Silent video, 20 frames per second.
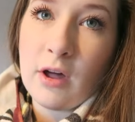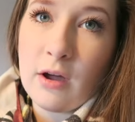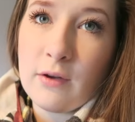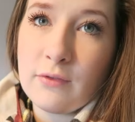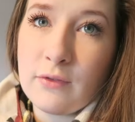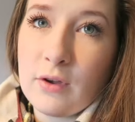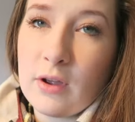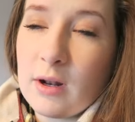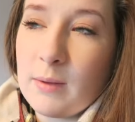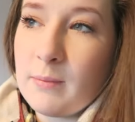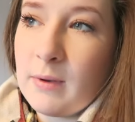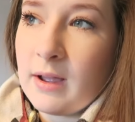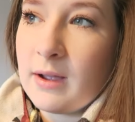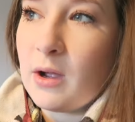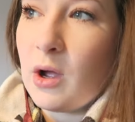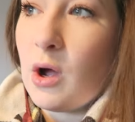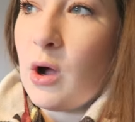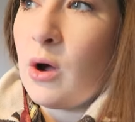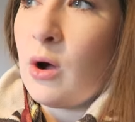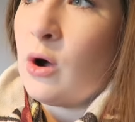after and I'm
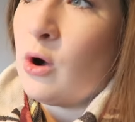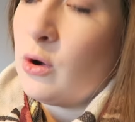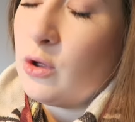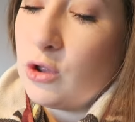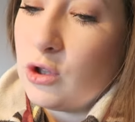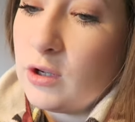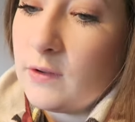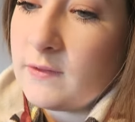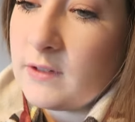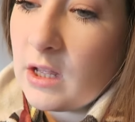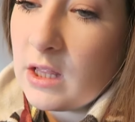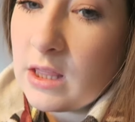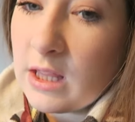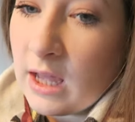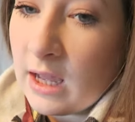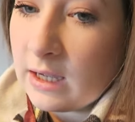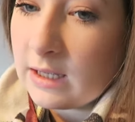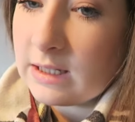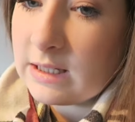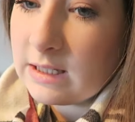like, oh, I shouldn't have done
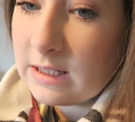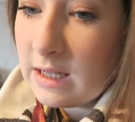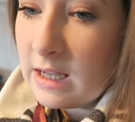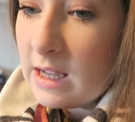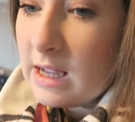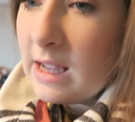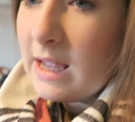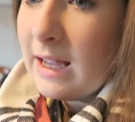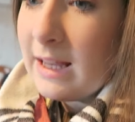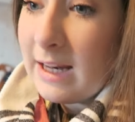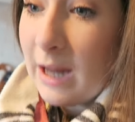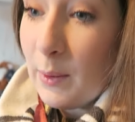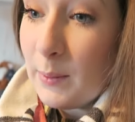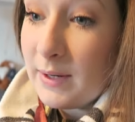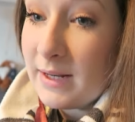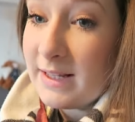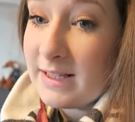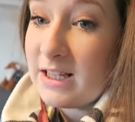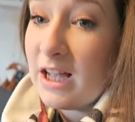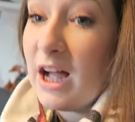that because now
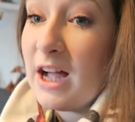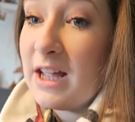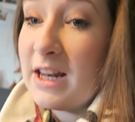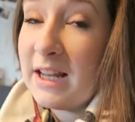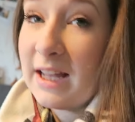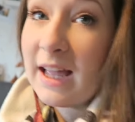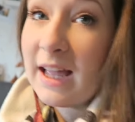it needs cutting